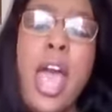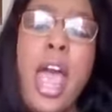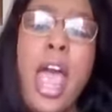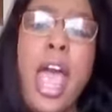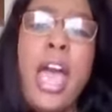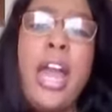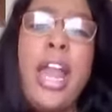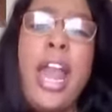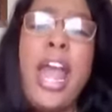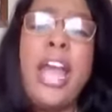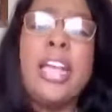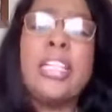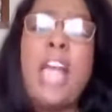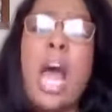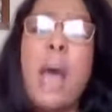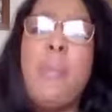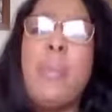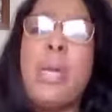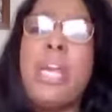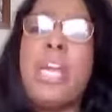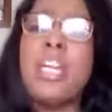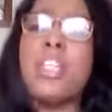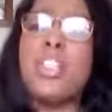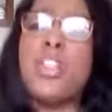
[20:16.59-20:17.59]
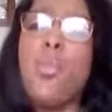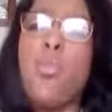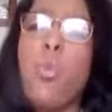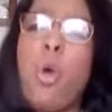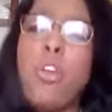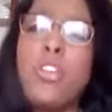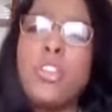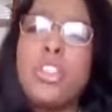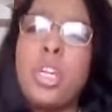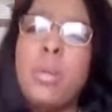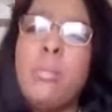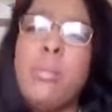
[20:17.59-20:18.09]
And as I began to
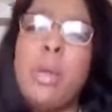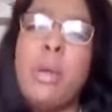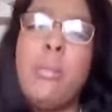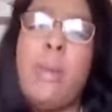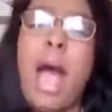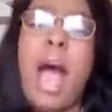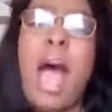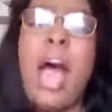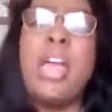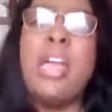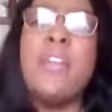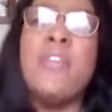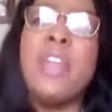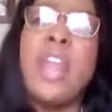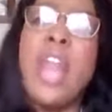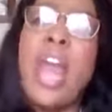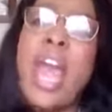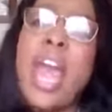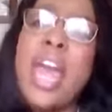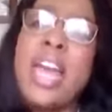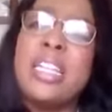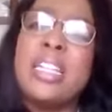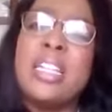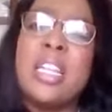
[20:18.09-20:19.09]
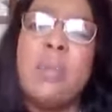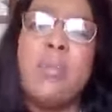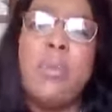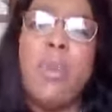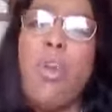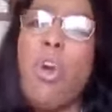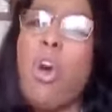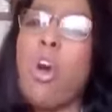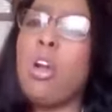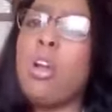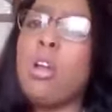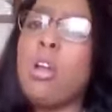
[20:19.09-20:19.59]
worship him, I even asked him,
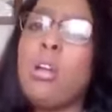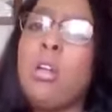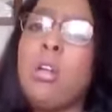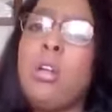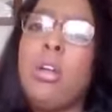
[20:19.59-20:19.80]
Lord,